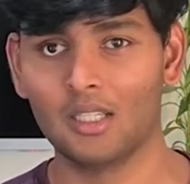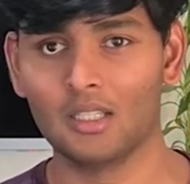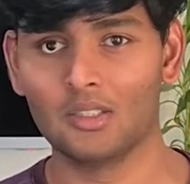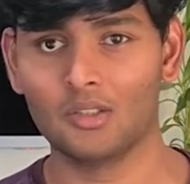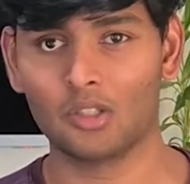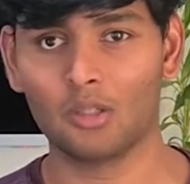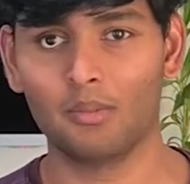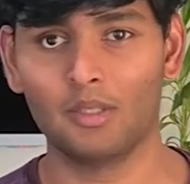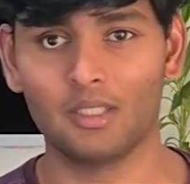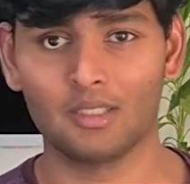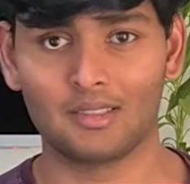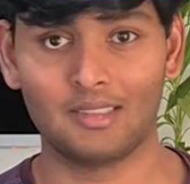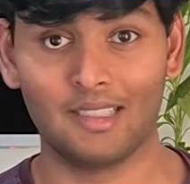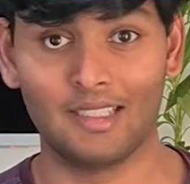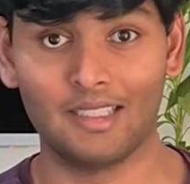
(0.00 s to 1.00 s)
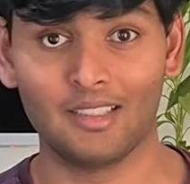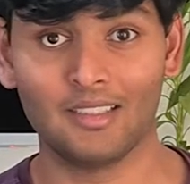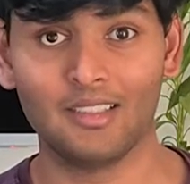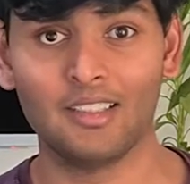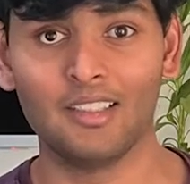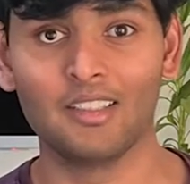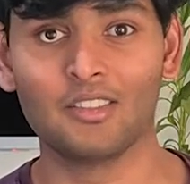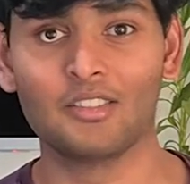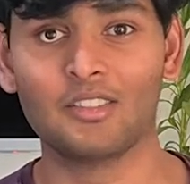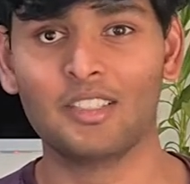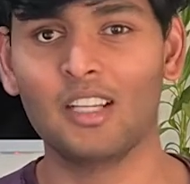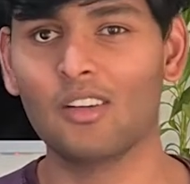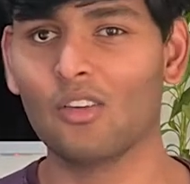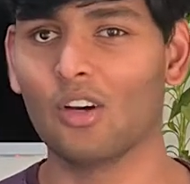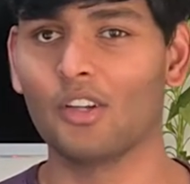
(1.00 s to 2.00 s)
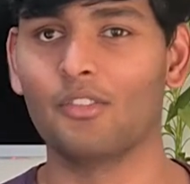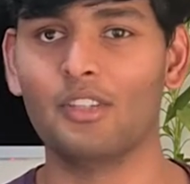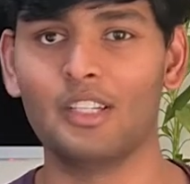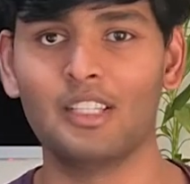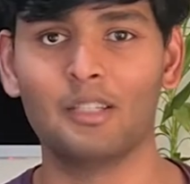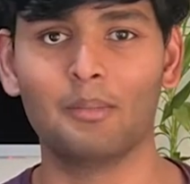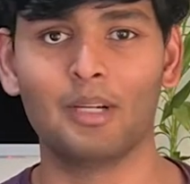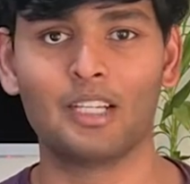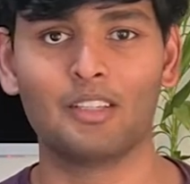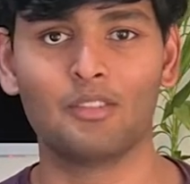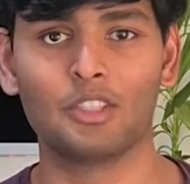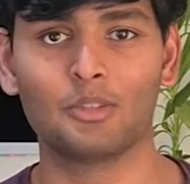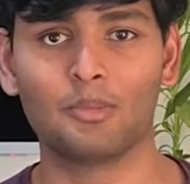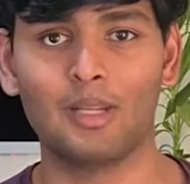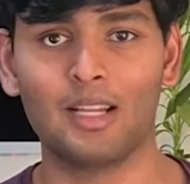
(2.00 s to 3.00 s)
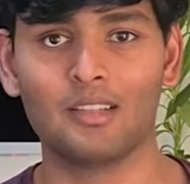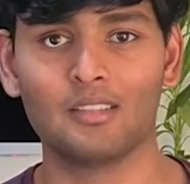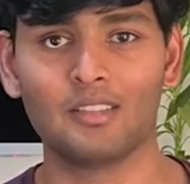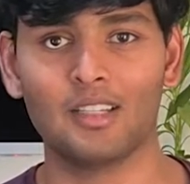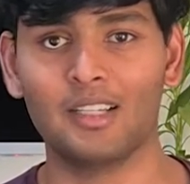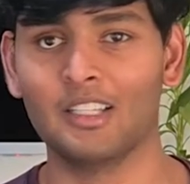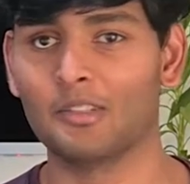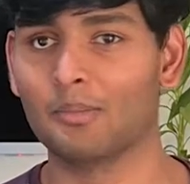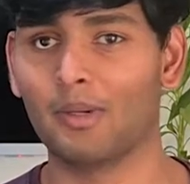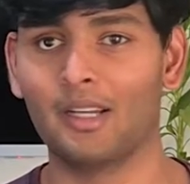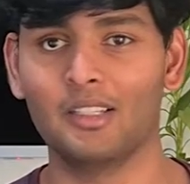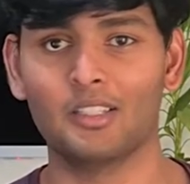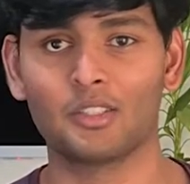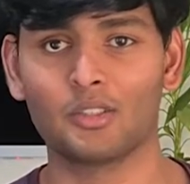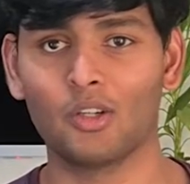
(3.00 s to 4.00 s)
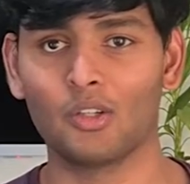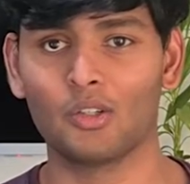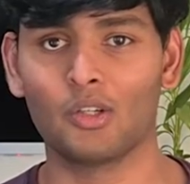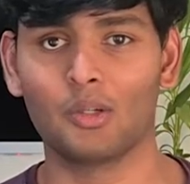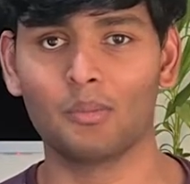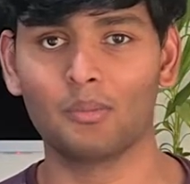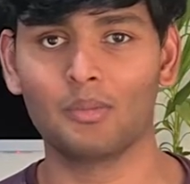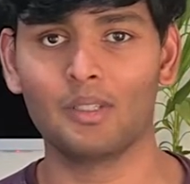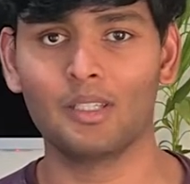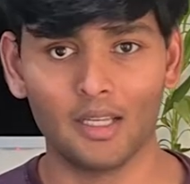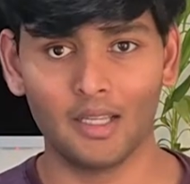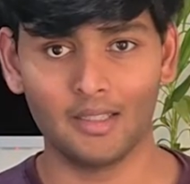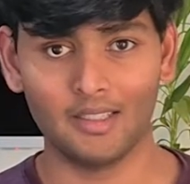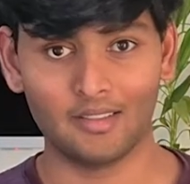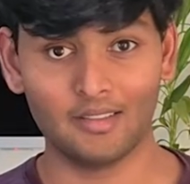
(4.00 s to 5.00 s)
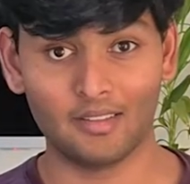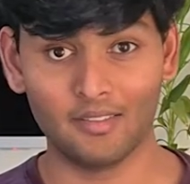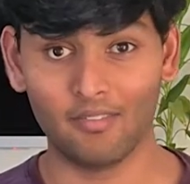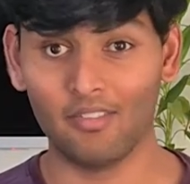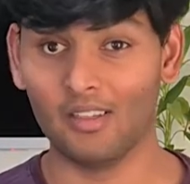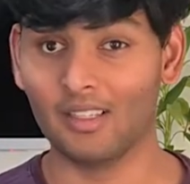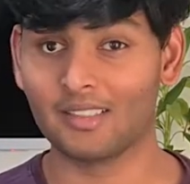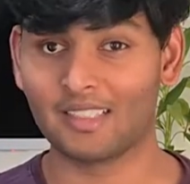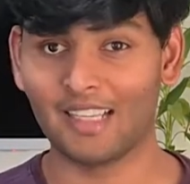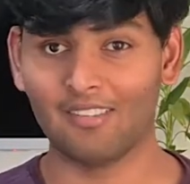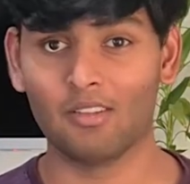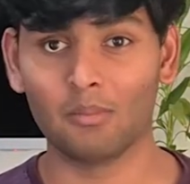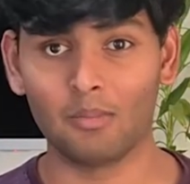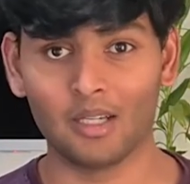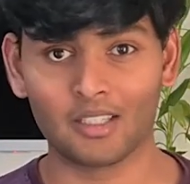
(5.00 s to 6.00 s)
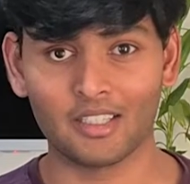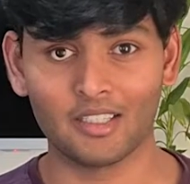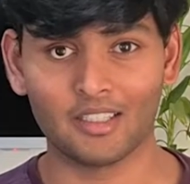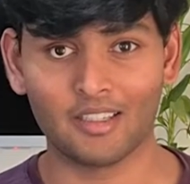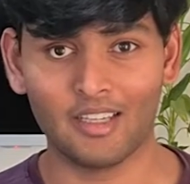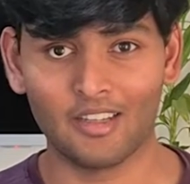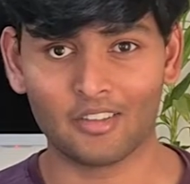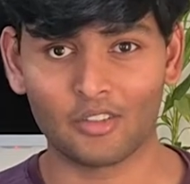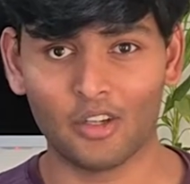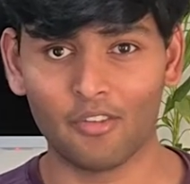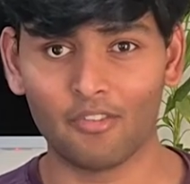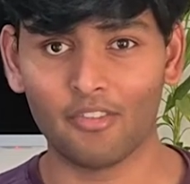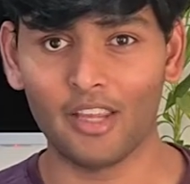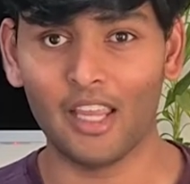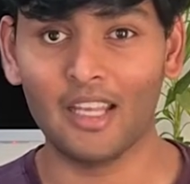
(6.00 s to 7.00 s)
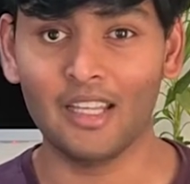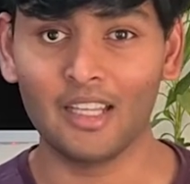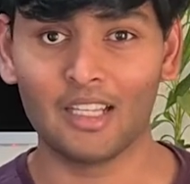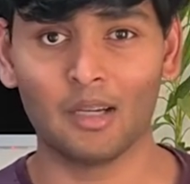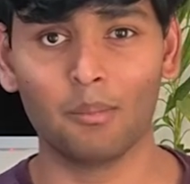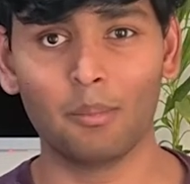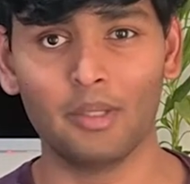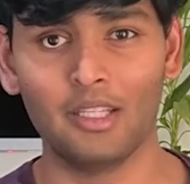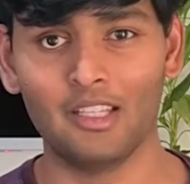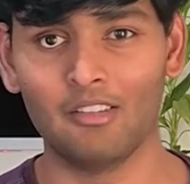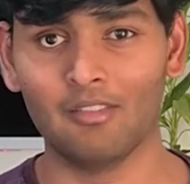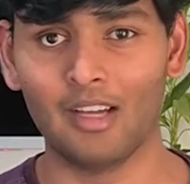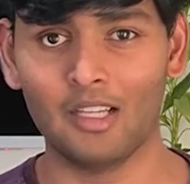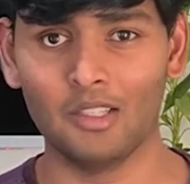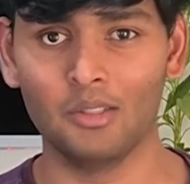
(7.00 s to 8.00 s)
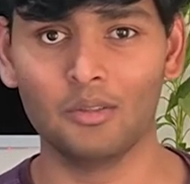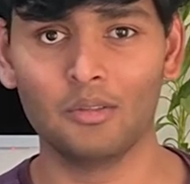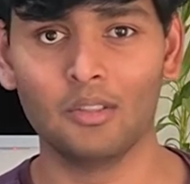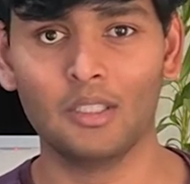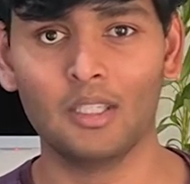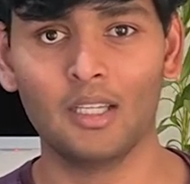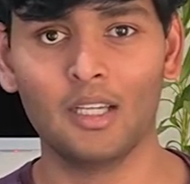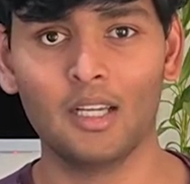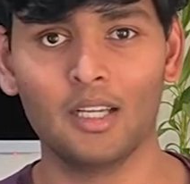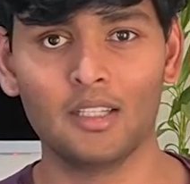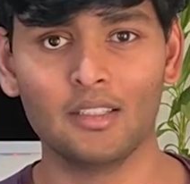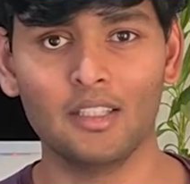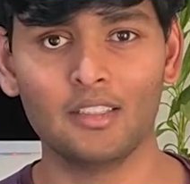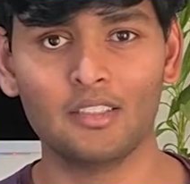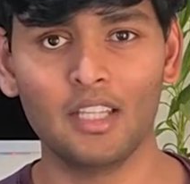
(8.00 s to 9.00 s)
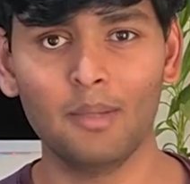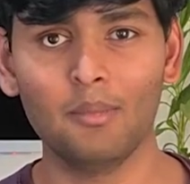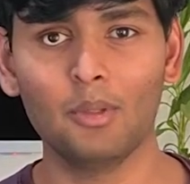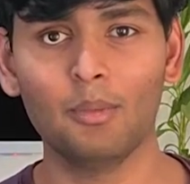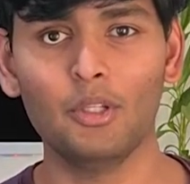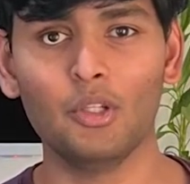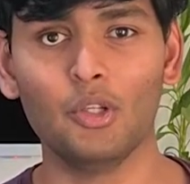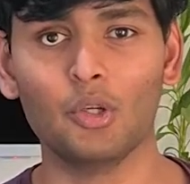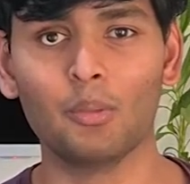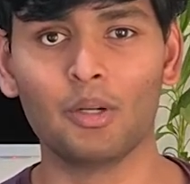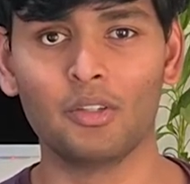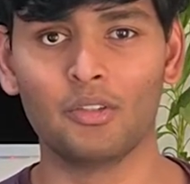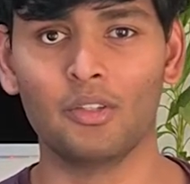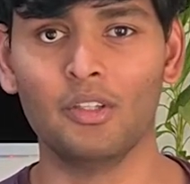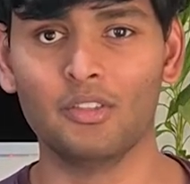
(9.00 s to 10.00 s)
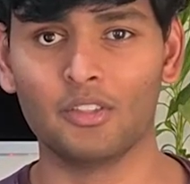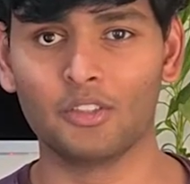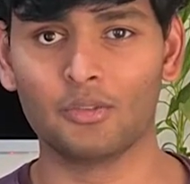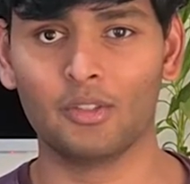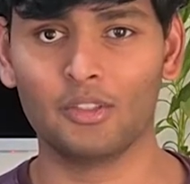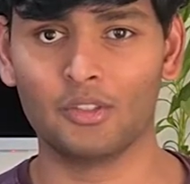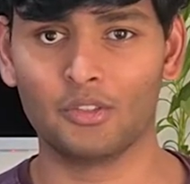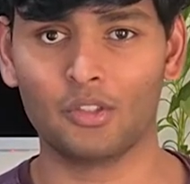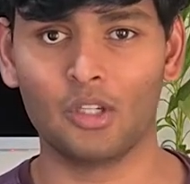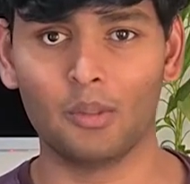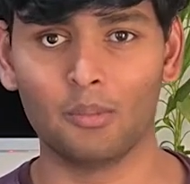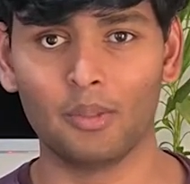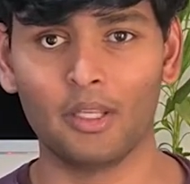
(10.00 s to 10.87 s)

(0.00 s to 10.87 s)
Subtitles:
Zuckerberg said he is still confident in metaverse plans despite the stock drop. This is the worst ever market crash of any company in value. There seem to be numerous reasons for this drop,